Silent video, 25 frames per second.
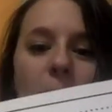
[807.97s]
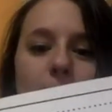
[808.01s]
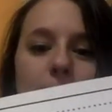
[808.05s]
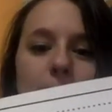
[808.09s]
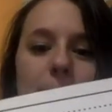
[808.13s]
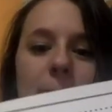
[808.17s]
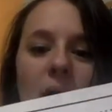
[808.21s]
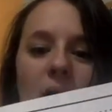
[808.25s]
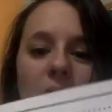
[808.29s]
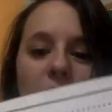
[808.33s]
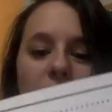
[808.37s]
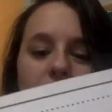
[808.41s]
P,
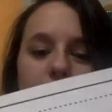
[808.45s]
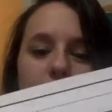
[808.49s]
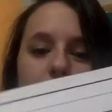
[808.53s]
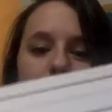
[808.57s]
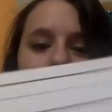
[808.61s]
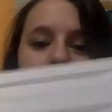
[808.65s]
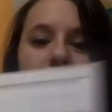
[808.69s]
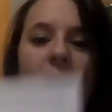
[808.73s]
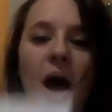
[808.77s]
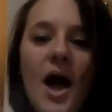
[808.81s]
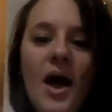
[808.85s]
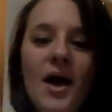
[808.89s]
P.
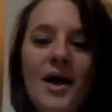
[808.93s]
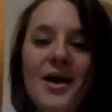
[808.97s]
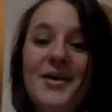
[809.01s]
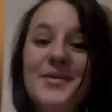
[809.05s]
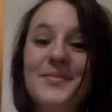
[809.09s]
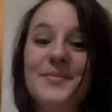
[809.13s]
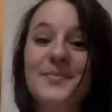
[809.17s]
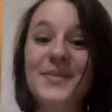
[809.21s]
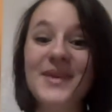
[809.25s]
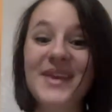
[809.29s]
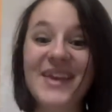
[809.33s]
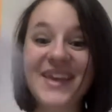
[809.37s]

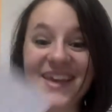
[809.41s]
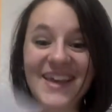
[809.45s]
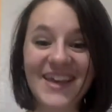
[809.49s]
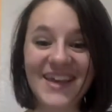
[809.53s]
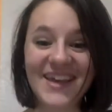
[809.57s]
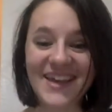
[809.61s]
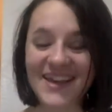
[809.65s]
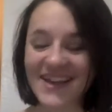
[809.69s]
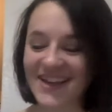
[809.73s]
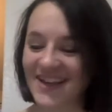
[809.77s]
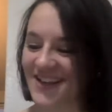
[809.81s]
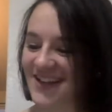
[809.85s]

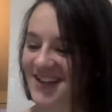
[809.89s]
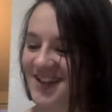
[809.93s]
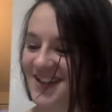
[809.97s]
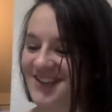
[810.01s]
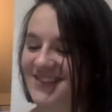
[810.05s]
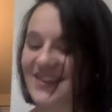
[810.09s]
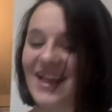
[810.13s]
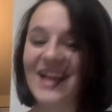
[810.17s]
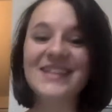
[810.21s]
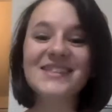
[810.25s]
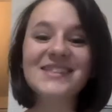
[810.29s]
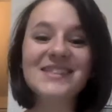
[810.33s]
P.
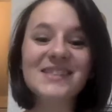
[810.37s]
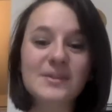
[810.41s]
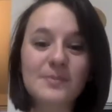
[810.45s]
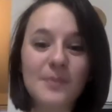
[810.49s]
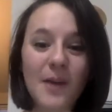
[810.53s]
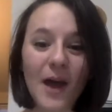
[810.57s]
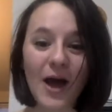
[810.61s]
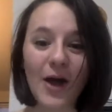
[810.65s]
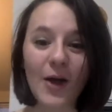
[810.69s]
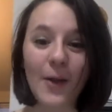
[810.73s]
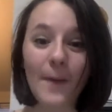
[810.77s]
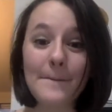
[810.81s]
Let's
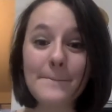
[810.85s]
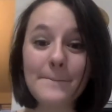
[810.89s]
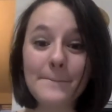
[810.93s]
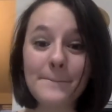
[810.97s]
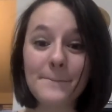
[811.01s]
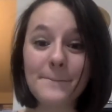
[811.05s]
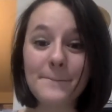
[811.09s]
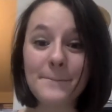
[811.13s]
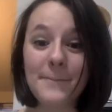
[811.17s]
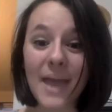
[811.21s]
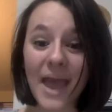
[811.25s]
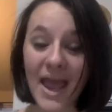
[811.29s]
spell
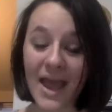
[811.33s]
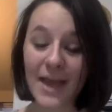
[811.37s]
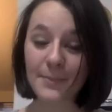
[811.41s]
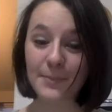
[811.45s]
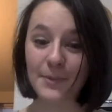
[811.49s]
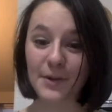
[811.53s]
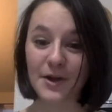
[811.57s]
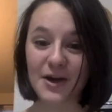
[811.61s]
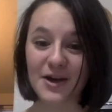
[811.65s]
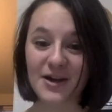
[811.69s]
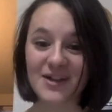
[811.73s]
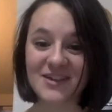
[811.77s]

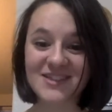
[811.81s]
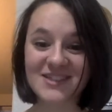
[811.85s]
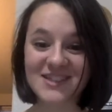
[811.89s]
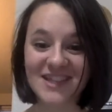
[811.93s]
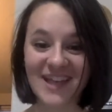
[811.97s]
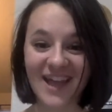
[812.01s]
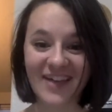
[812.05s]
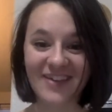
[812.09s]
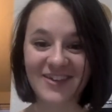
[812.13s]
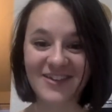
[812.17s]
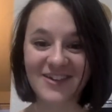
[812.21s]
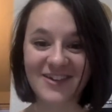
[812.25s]
paper
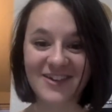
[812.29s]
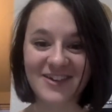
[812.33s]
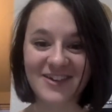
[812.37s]
together.